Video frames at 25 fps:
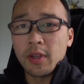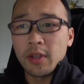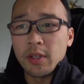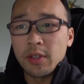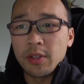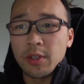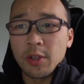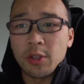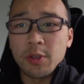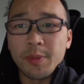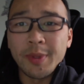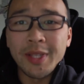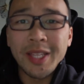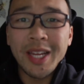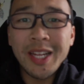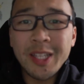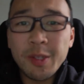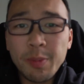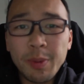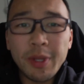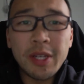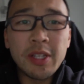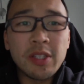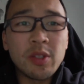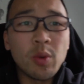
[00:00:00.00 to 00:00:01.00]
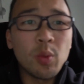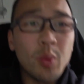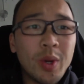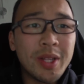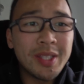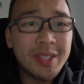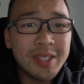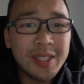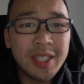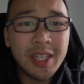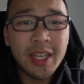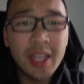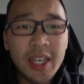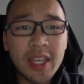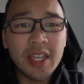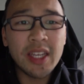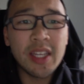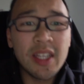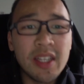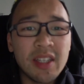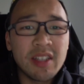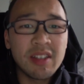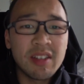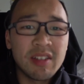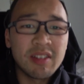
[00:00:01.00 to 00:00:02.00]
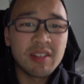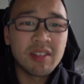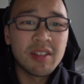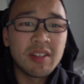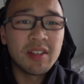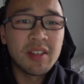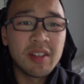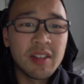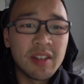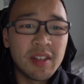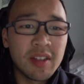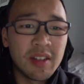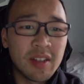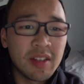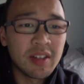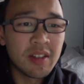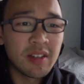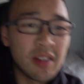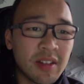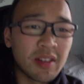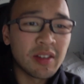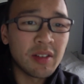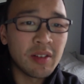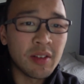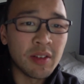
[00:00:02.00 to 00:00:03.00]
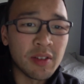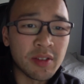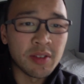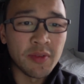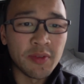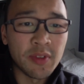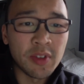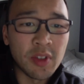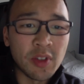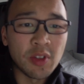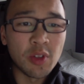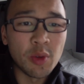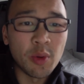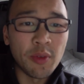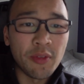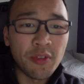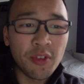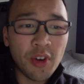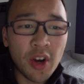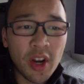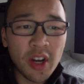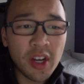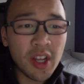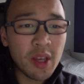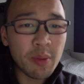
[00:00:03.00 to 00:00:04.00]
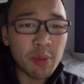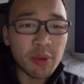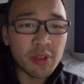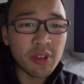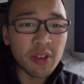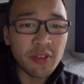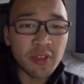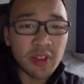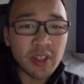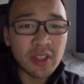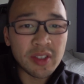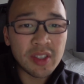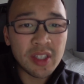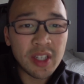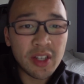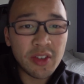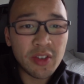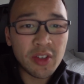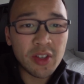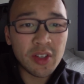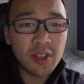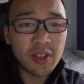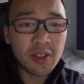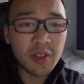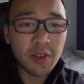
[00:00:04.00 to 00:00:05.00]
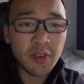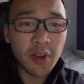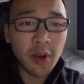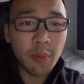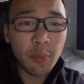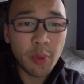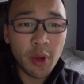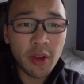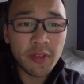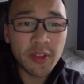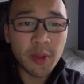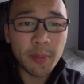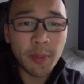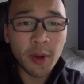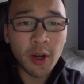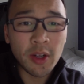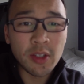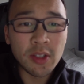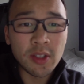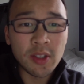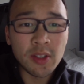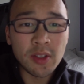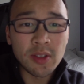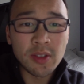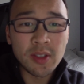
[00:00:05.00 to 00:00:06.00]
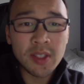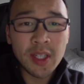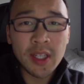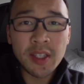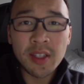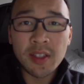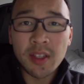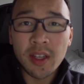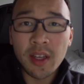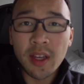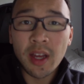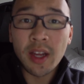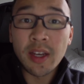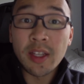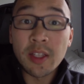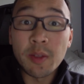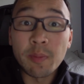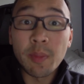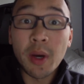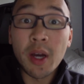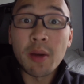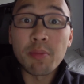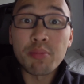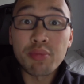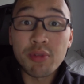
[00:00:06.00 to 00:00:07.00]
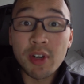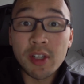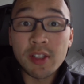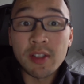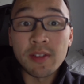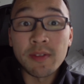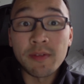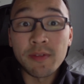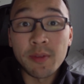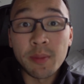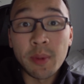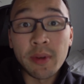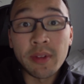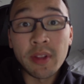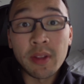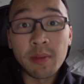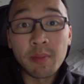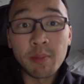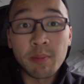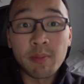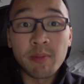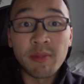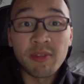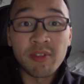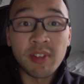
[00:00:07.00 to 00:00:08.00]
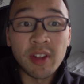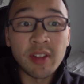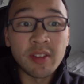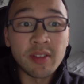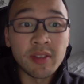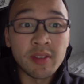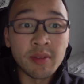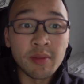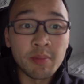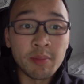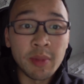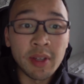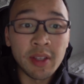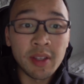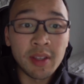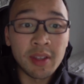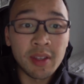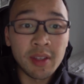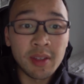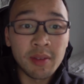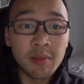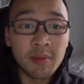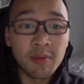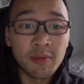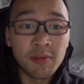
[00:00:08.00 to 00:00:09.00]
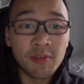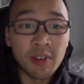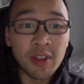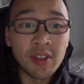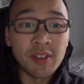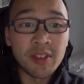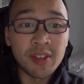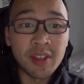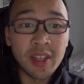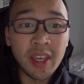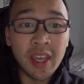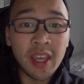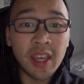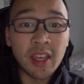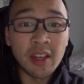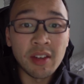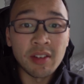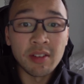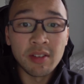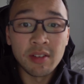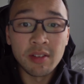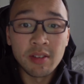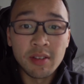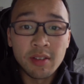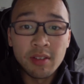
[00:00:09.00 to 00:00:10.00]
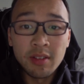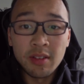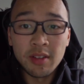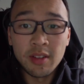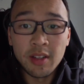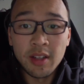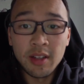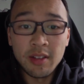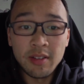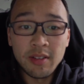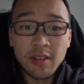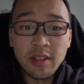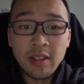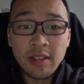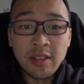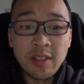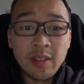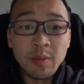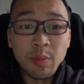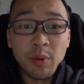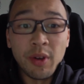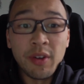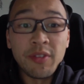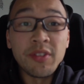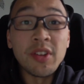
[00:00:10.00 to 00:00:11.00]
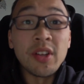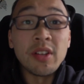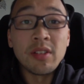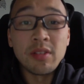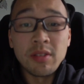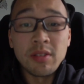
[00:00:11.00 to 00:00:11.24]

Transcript: need to go to my dad's place on Wednesday. Got something to do on Friday, but nothing serious. I've got a birthday party on Saturday. I need to buy a present for my friend's kid. But it's his birthday,